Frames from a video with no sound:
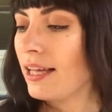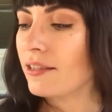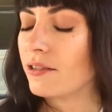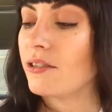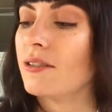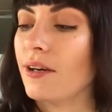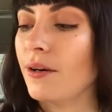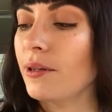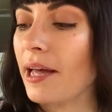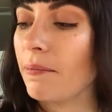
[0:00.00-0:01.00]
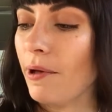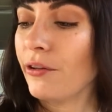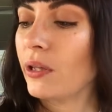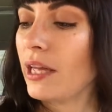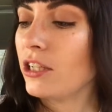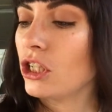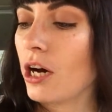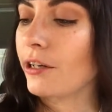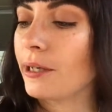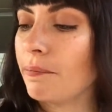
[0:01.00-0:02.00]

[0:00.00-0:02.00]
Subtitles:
So, like mother, like daughter.